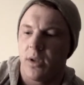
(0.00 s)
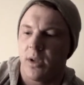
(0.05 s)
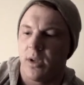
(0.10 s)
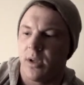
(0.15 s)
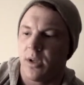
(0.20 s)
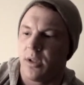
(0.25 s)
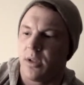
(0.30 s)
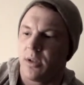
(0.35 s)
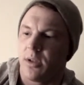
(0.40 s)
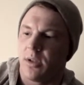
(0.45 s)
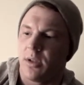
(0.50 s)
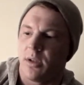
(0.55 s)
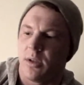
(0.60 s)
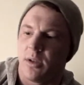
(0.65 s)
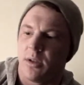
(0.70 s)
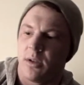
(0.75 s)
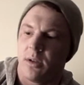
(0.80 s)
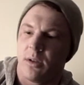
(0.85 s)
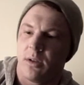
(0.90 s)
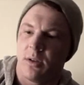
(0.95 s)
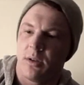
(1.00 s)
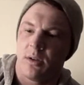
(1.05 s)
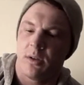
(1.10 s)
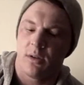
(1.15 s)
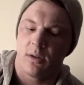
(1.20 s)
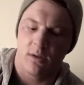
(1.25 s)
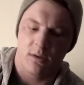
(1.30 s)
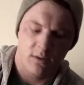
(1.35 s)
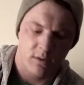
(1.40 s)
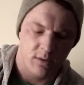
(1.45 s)
and
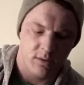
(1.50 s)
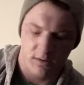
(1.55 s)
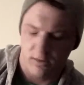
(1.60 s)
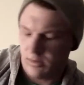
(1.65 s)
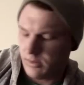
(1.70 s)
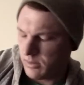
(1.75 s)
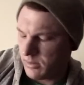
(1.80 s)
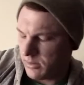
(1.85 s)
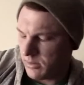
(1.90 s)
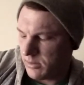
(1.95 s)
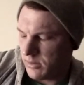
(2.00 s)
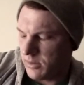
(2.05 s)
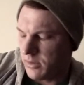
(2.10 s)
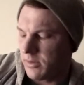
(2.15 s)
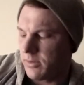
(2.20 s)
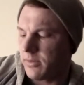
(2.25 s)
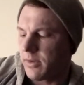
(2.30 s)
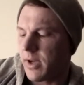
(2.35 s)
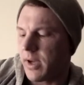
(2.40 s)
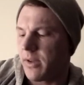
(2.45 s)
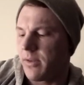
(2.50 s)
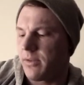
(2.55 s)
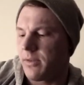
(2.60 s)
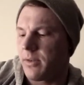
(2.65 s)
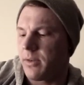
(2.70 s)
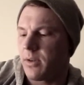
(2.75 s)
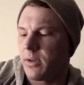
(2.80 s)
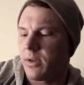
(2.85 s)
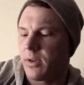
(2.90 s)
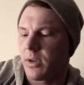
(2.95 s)
5
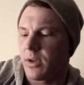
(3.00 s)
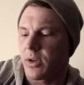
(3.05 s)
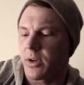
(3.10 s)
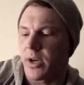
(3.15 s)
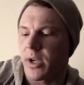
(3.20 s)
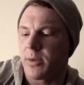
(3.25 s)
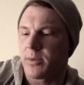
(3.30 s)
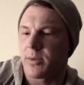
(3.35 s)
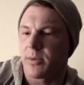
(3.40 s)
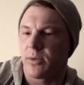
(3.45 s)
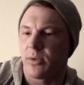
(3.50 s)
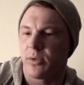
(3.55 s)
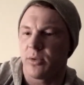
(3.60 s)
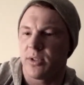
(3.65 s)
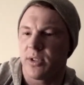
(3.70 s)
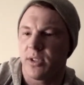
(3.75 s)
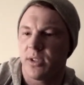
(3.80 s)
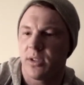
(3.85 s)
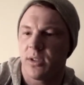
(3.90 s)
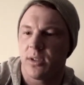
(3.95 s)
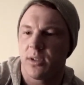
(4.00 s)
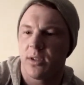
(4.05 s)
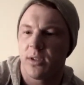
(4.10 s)
grams of leucine,